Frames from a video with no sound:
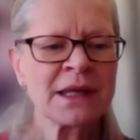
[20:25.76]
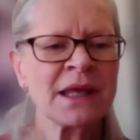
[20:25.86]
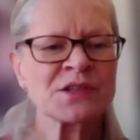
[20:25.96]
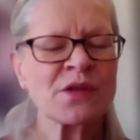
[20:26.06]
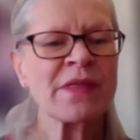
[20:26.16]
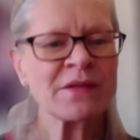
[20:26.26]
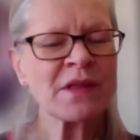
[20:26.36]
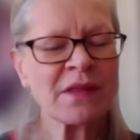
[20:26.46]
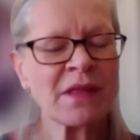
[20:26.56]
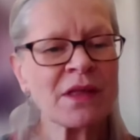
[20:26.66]
Yeah, so yep.
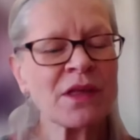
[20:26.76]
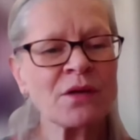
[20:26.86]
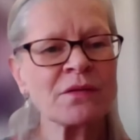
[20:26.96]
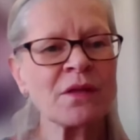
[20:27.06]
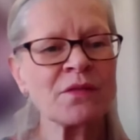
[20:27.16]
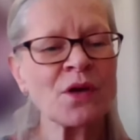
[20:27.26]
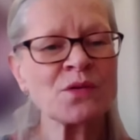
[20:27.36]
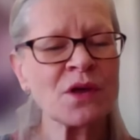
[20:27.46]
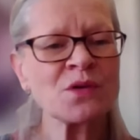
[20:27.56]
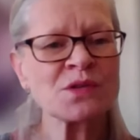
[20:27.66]

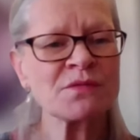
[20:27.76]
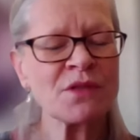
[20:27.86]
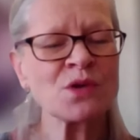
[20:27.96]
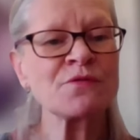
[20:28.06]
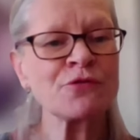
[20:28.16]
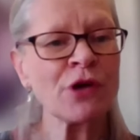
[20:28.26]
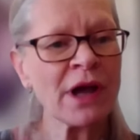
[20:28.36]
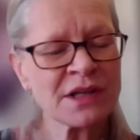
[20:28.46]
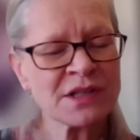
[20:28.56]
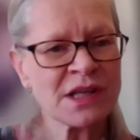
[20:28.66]
that those those
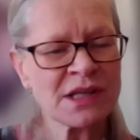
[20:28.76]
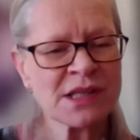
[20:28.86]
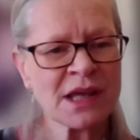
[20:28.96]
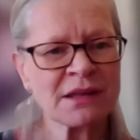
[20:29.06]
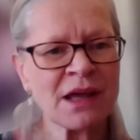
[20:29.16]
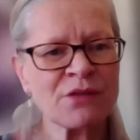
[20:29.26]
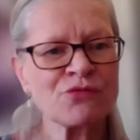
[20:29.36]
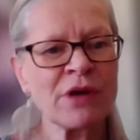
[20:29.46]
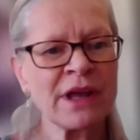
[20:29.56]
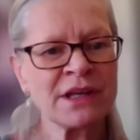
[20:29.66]
varieties, that that
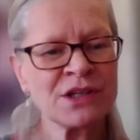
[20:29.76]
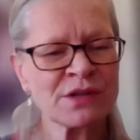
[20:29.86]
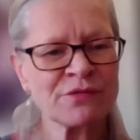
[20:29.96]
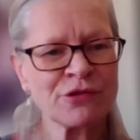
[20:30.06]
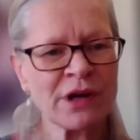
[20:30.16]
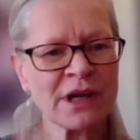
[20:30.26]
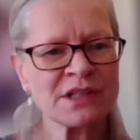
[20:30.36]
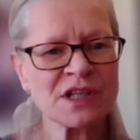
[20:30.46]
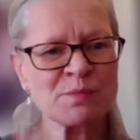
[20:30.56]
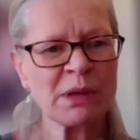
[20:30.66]
range of
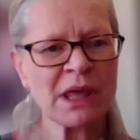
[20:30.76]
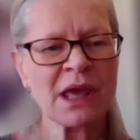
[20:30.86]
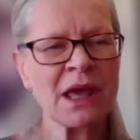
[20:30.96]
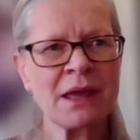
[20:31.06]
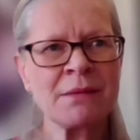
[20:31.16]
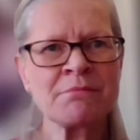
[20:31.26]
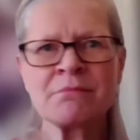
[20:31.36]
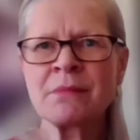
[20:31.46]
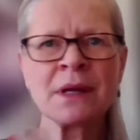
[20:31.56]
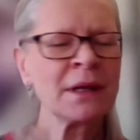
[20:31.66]
varieties
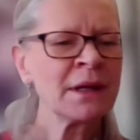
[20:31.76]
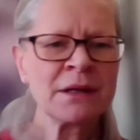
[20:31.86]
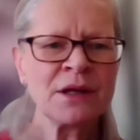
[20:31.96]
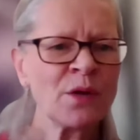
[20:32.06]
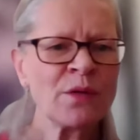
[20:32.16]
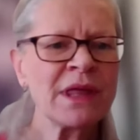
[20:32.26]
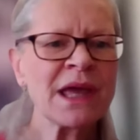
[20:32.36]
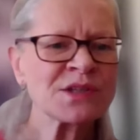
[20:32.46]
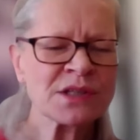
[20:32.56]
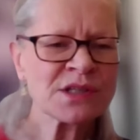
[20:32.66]
became, you know, the
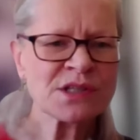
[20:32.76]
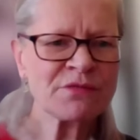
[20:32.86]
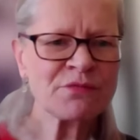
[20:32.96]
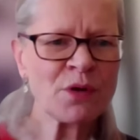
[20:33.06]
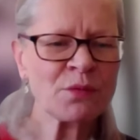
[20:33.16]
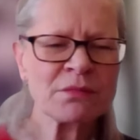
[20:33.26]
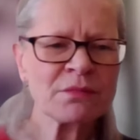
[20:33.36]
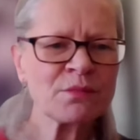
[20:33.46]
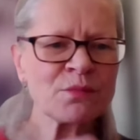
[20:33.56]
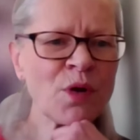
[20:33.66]
essence of what
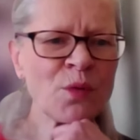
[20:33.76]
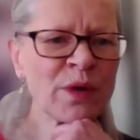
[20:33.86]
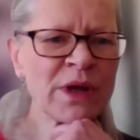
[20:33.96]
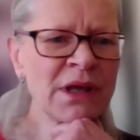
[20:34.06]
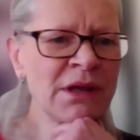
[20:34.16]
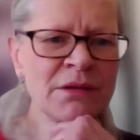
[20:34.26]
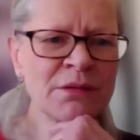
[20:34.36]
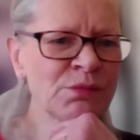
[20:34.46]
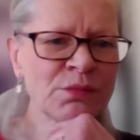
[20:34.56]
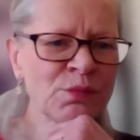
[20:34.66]
what we
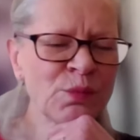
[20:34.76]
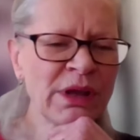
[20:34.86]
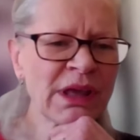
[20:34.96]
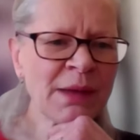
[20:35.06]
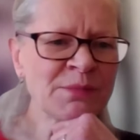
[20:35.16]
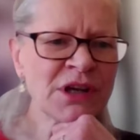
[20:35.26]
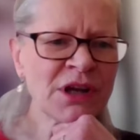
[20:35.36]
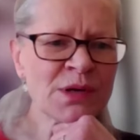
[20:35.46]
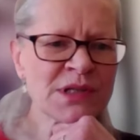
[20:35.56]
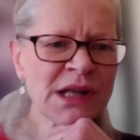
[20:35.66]
we came to
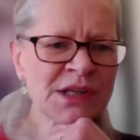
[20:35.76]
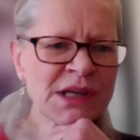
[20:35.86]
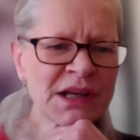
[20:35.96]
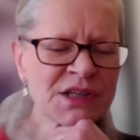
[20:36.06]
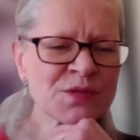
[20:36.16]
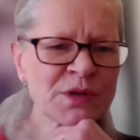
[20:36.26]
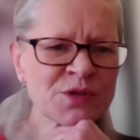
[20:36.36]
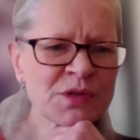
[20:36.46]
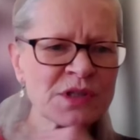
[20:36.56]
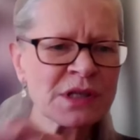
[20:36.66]
know as Alsace,
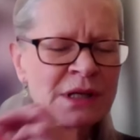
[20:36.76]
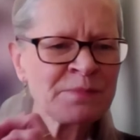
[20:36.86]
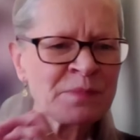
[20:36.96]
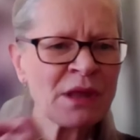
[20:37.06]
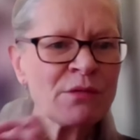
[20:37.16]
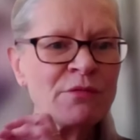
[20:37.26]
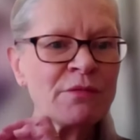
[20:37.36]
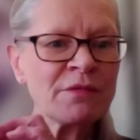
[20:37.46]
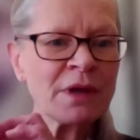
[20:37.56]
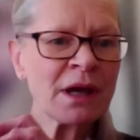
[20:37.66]
which was
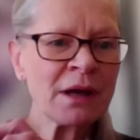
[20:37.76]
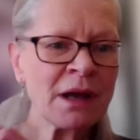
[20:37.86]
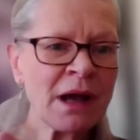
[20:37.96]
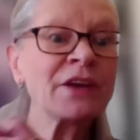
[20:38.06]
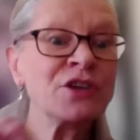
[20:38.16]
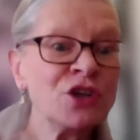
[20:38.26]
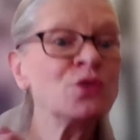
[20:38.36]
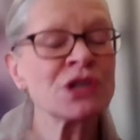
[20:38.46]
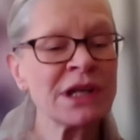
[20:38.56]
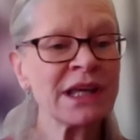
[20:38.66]
uh,
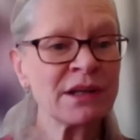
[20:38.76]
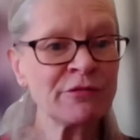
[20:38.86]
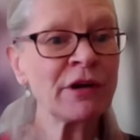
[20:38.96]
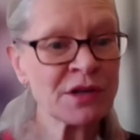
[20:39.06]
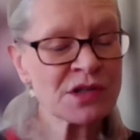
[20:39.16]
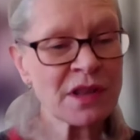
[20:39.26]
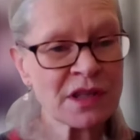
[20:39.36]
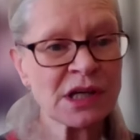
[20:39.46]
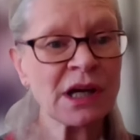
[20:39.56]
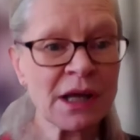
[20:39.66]
unusually in France at
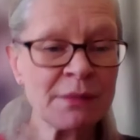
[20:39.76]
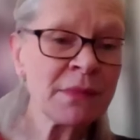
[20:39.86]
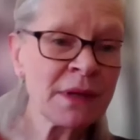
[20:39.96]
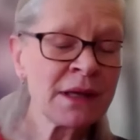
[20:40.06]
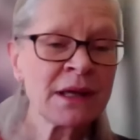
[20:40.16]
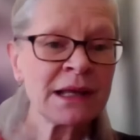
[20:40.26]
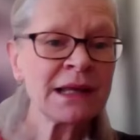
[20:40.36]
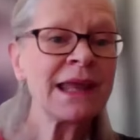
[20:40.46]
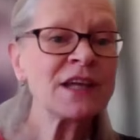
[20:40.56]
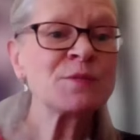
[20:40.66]
the time,
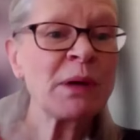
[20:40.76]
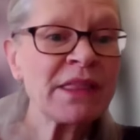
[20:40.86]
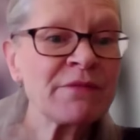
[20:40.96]
led at by the